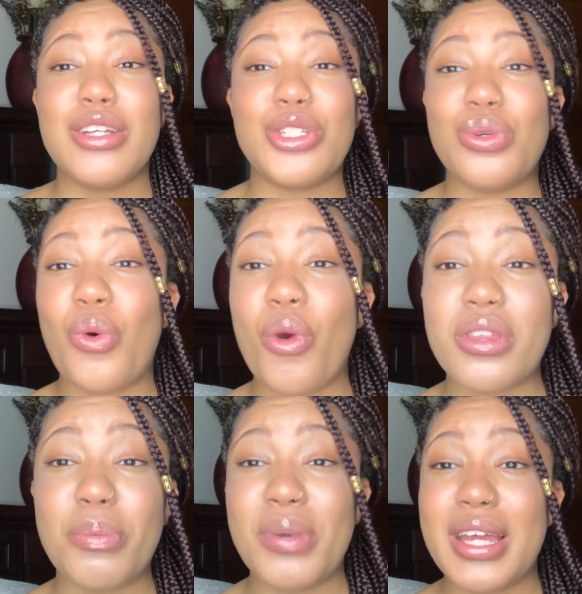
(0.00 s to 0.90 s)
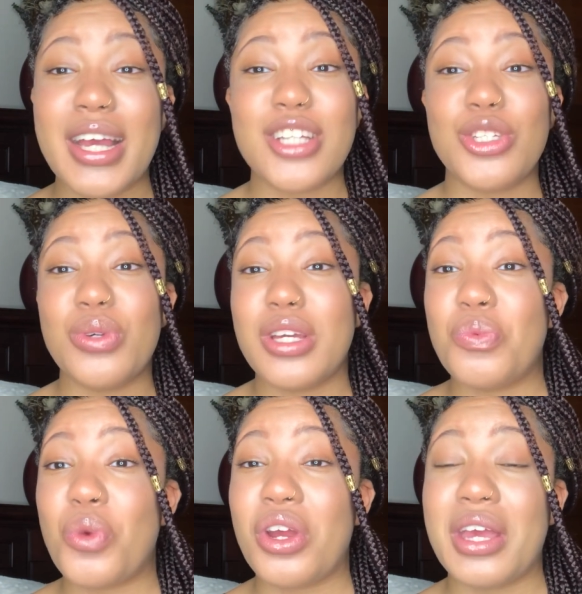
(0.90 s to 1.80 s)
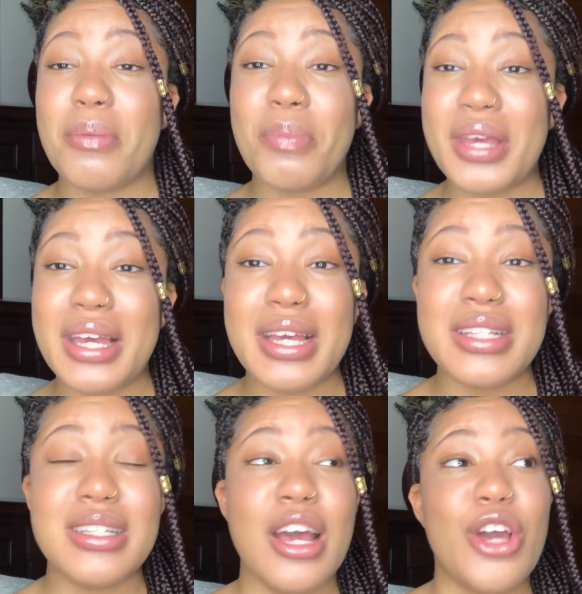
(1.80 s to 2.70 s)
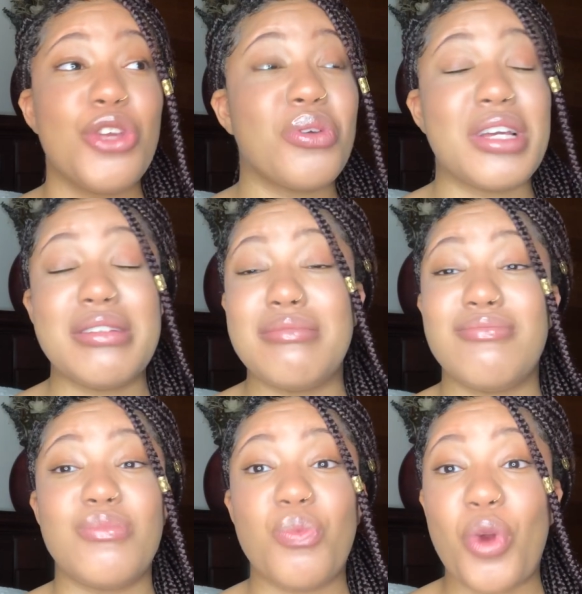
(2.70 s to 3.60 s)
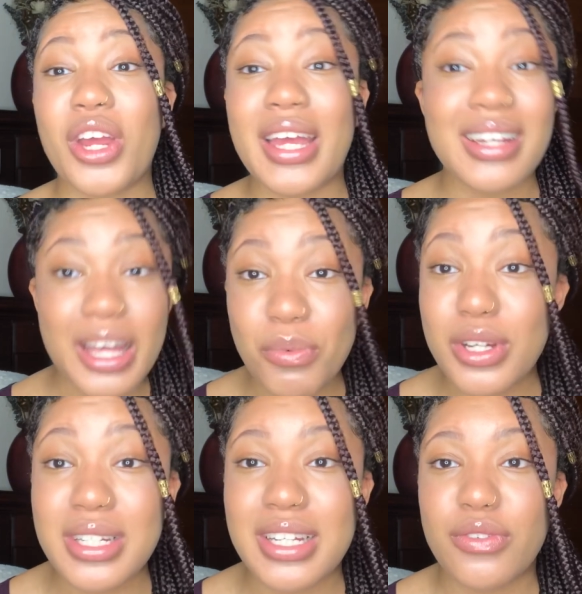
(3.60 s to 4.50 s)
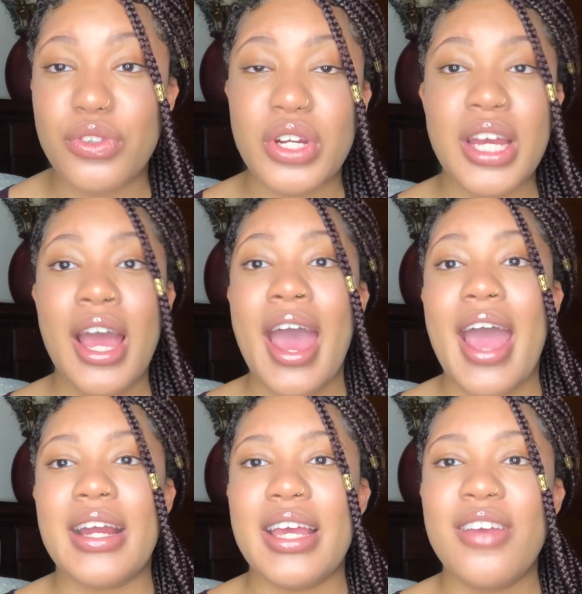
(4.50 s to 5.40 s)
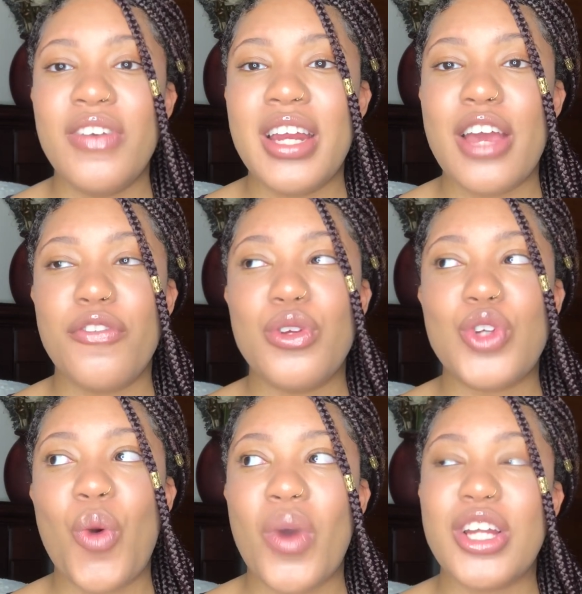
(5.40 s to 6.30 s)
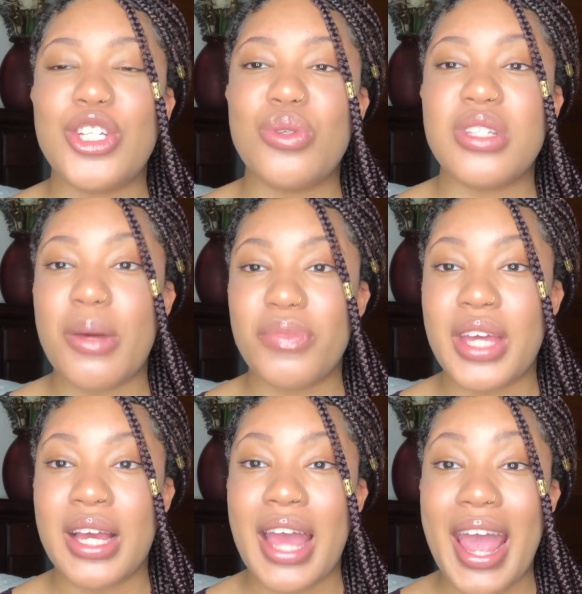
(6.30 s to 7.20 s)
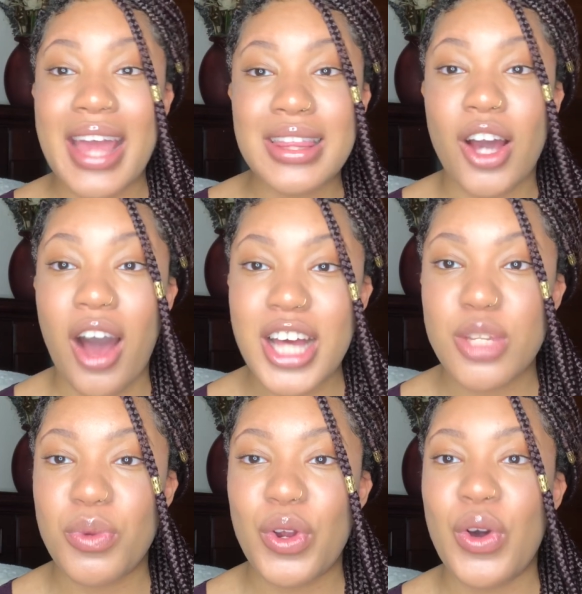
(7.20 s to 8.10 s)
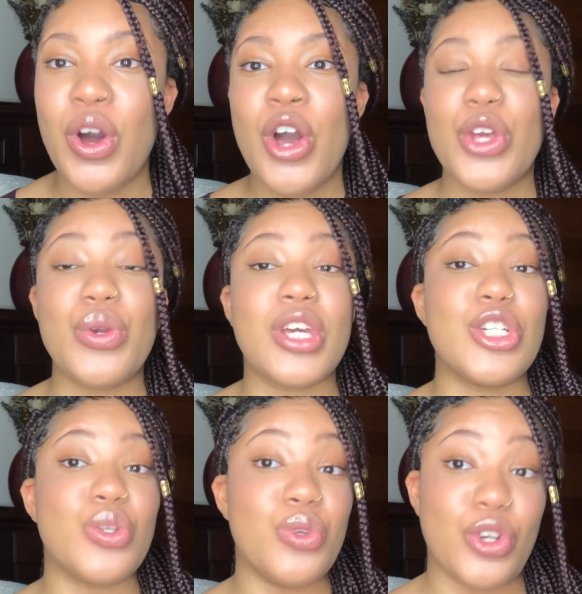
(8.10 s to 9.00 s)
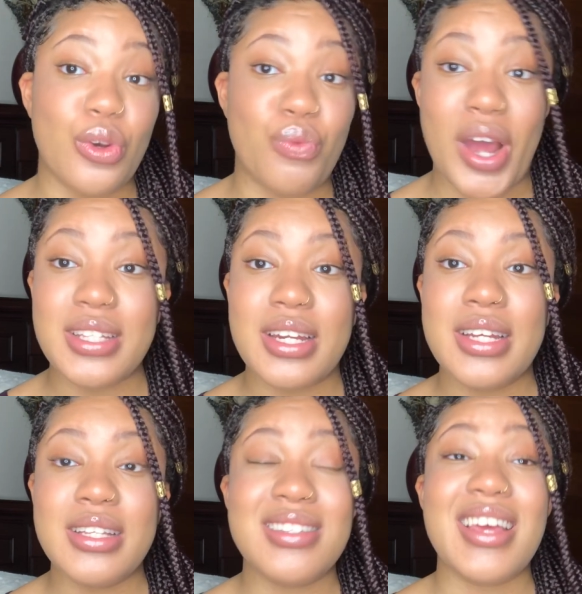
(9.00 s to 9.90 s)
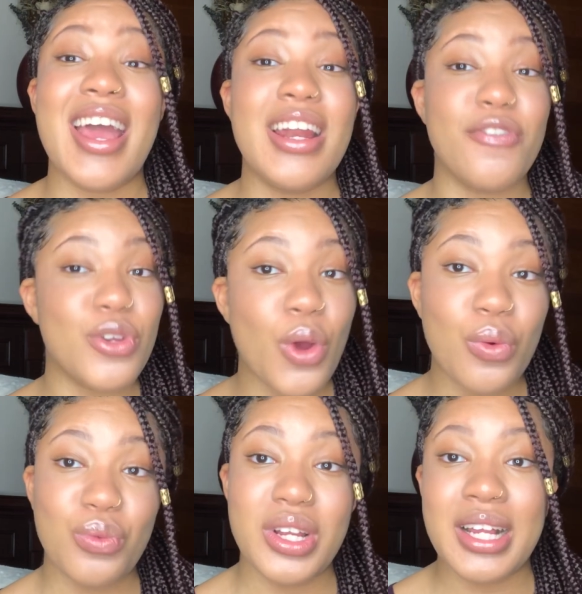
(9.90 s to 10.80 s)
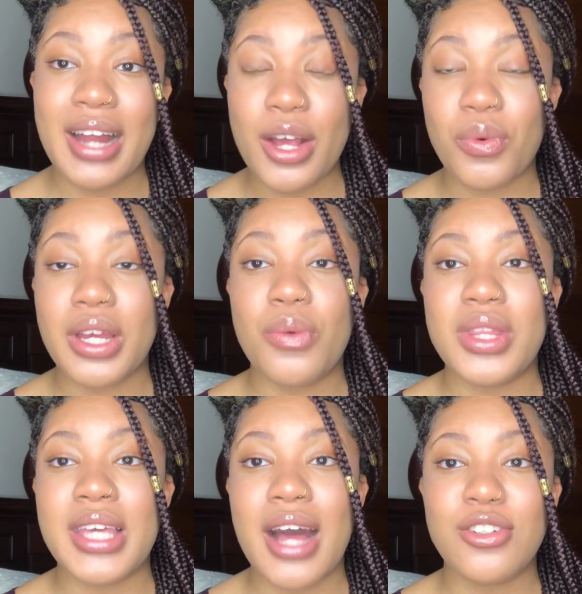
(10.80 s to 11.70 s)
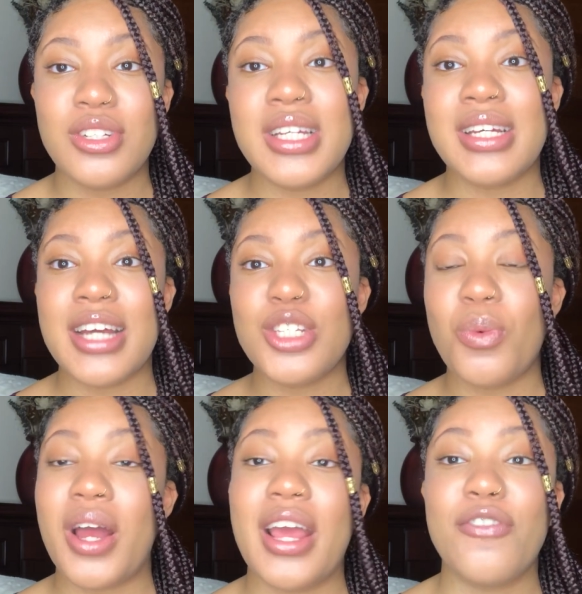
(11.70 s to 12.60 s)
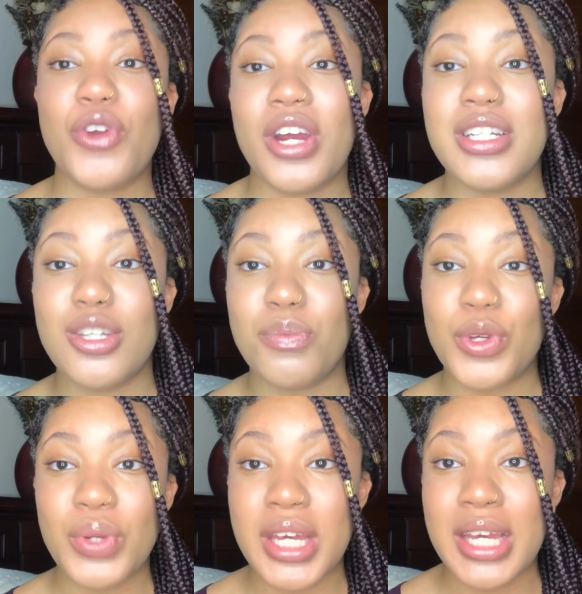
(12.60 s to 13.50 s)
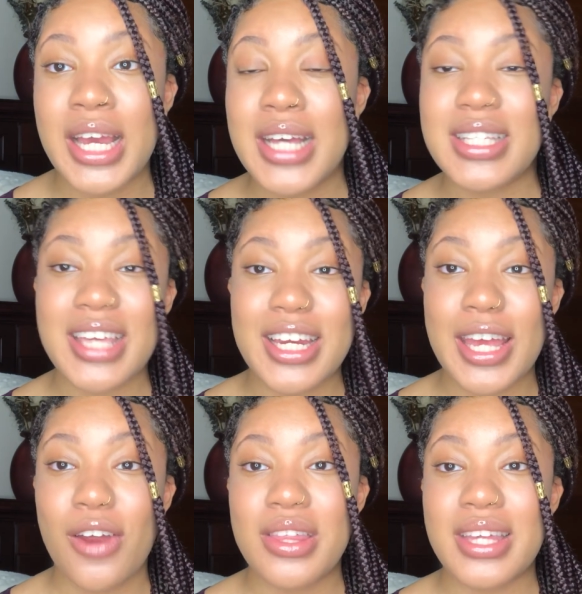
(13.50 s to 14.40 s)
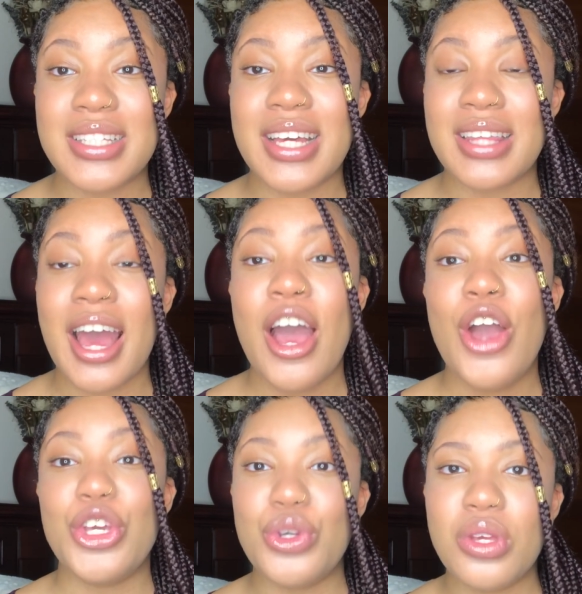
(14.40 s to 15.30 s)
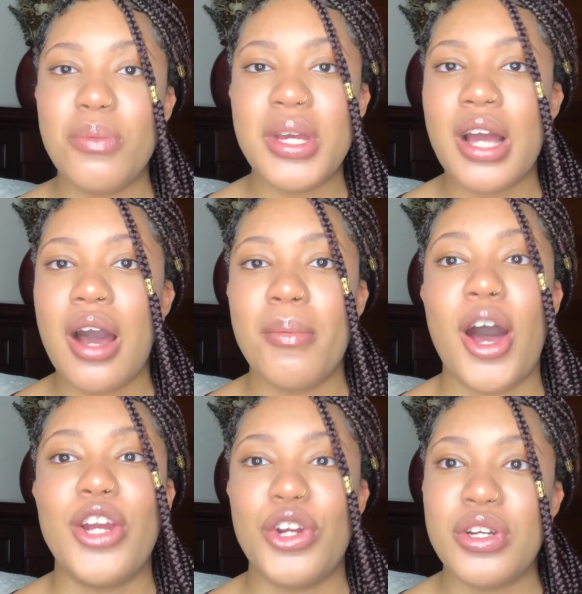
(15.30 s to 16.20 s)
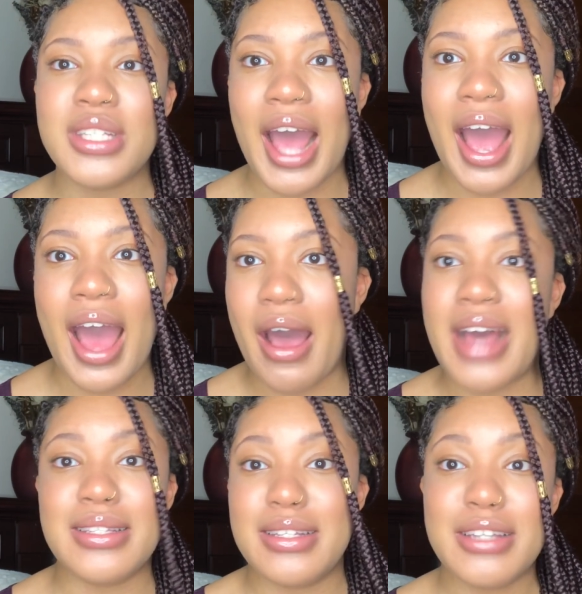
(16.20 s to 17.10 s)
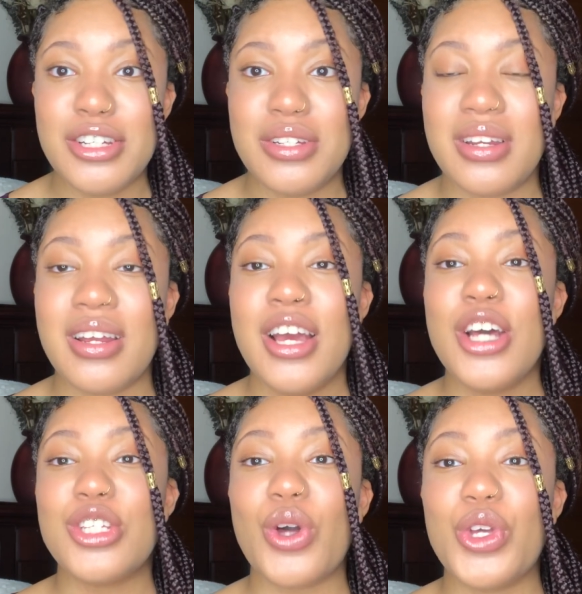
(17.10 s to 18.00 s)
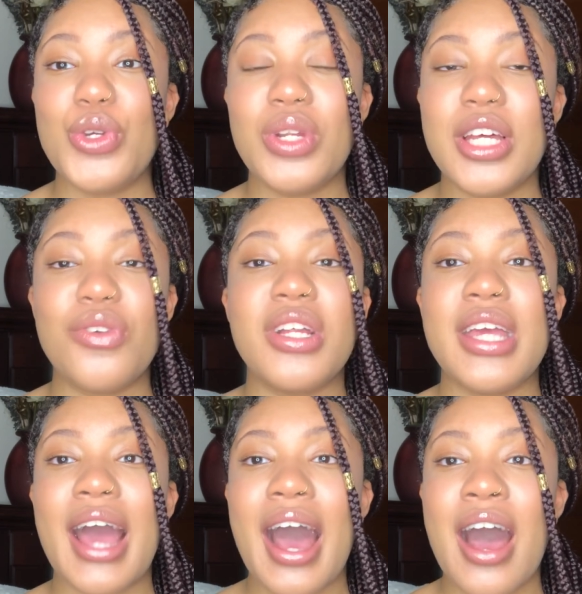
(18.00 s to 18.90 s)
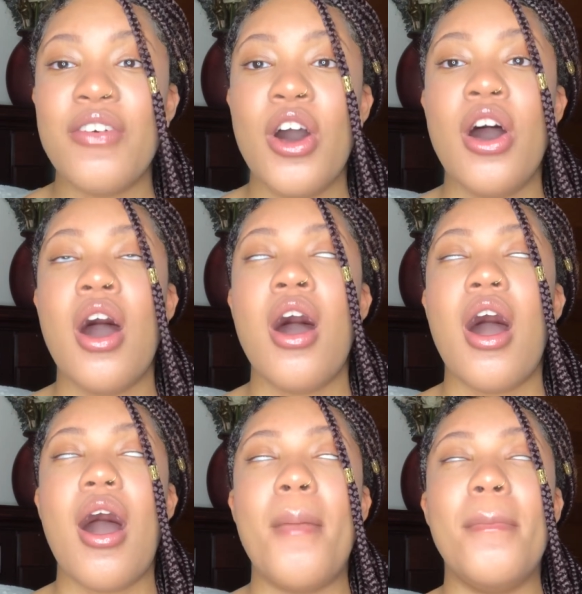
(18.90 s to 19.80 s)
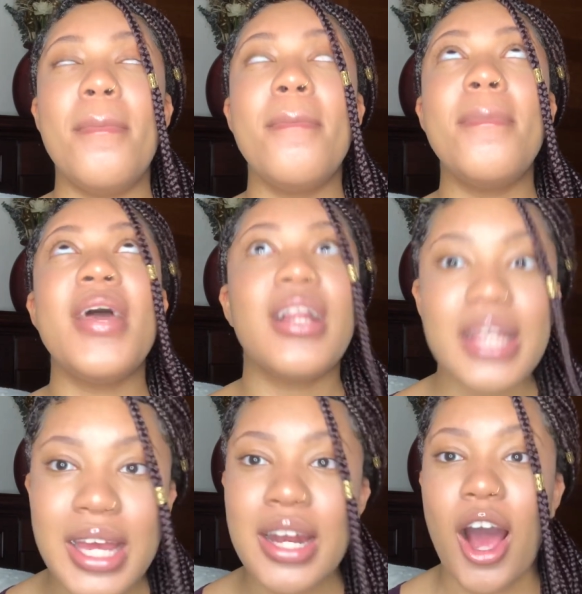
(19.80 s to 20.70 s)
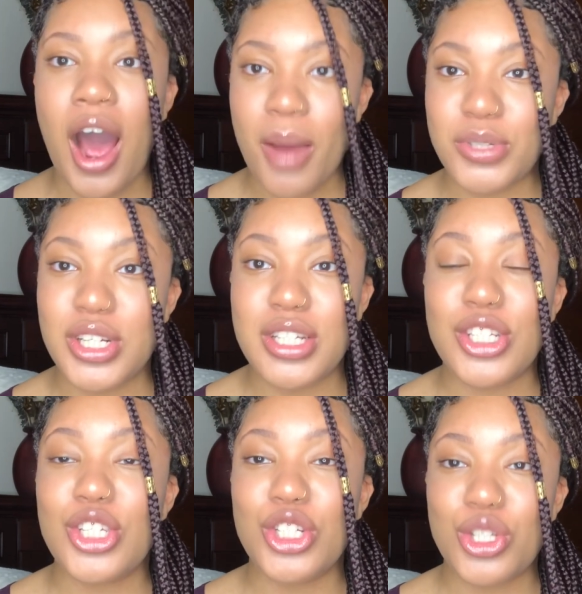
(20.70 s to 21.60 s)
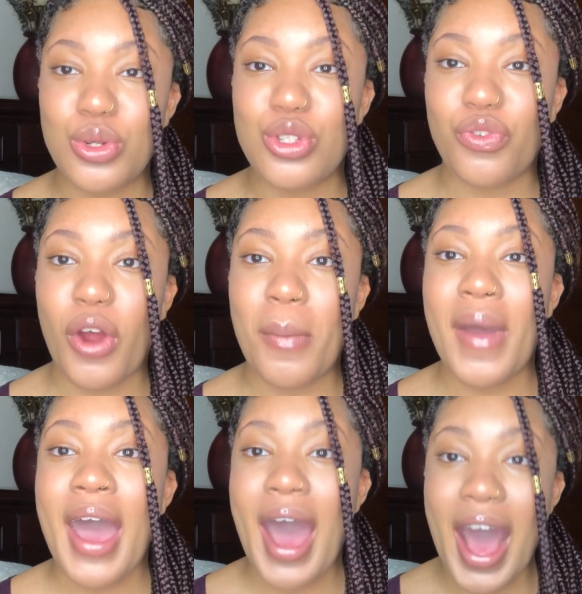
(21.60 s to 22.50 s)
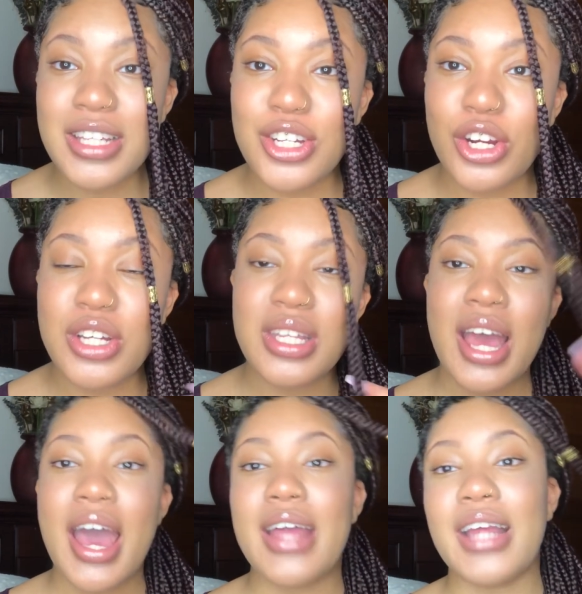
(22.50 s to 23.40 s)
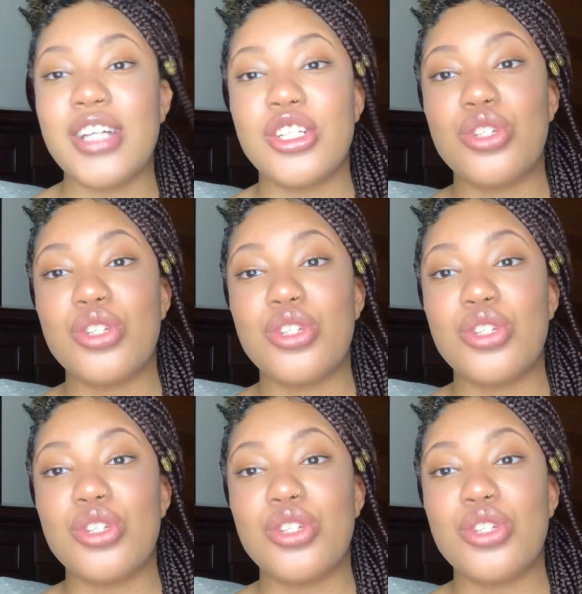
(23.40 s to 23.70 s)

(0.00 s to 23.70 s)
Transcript: do orthopedics, you can work in peds, you can work in labor and delivery. And even if you don't want to do something in the hospital, you can do residence. And if you don't really like working with the elderly, guess what? If you're into beauty, skincare, and things like that, you can become a nurse esthetician. So you literally have a million options to choose from as a nurse, and that's just